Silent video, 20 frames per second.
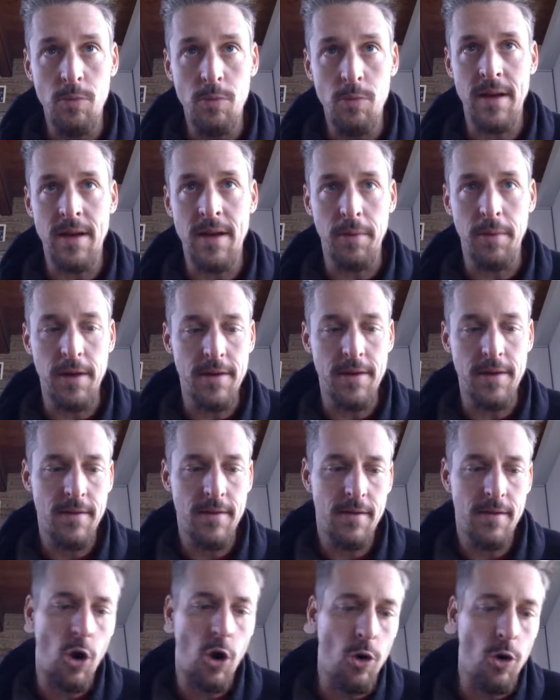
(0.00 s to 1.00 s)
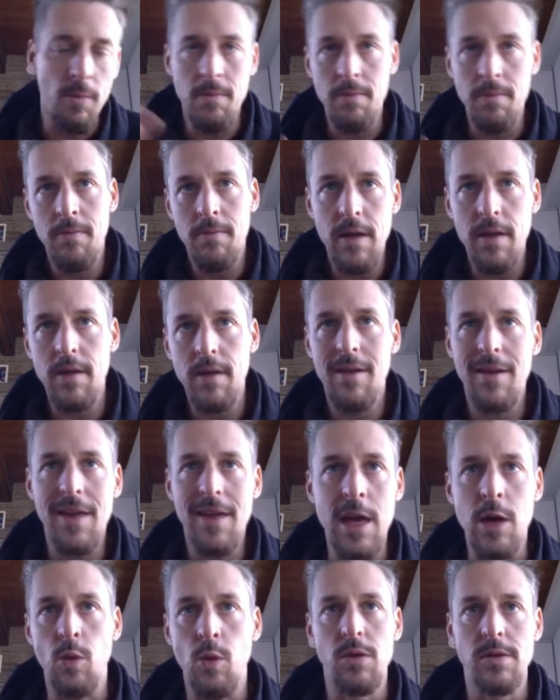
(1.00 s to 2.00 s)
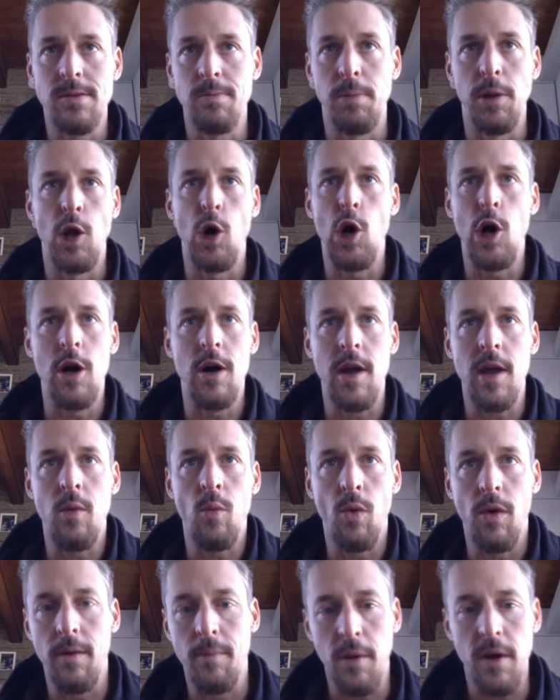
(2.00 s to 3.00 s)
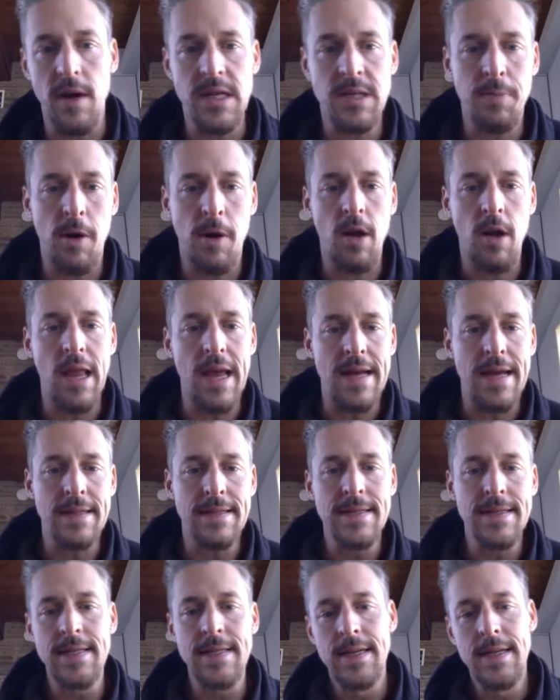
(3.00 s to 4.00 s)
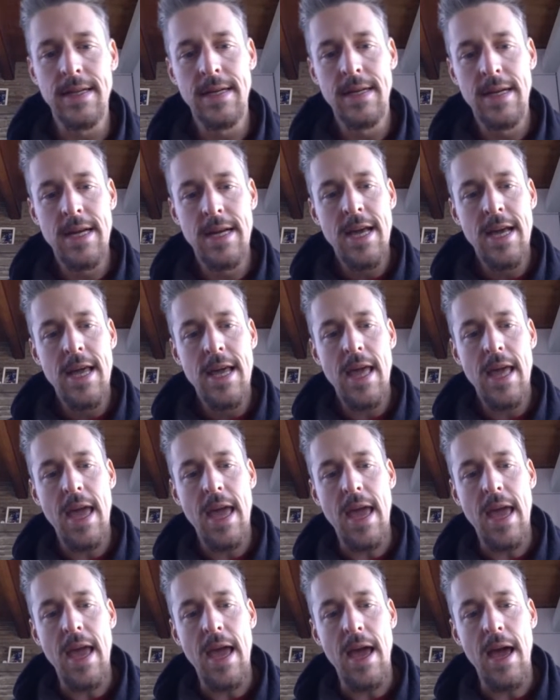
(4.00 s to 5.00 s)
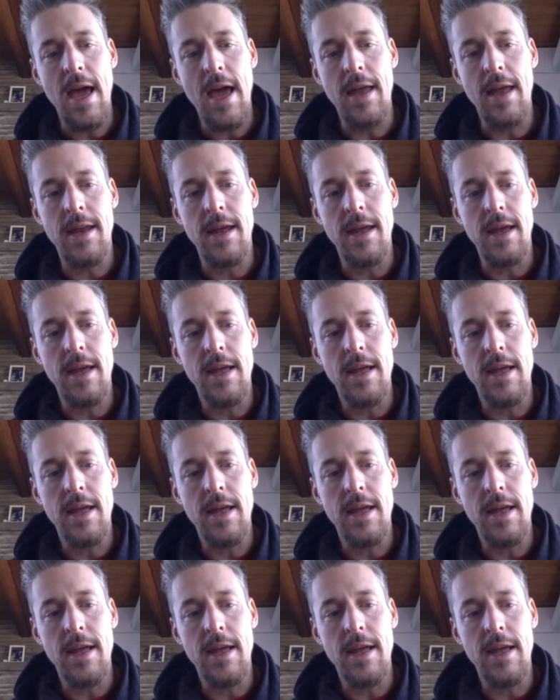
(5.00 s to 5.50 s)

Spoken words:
template. Home equals blog in WordPress parlance. And